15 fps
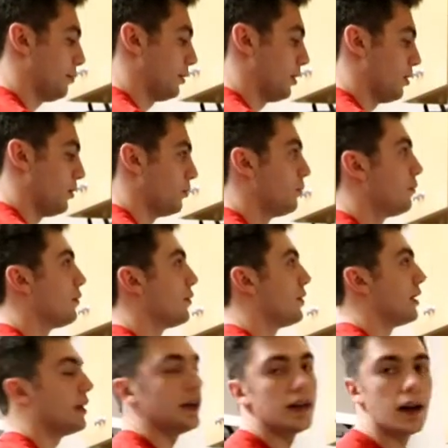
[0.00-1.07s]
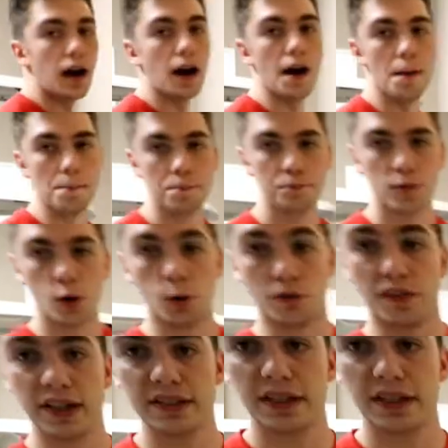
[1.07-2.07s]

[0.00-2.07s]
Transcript: below the uh, Corvette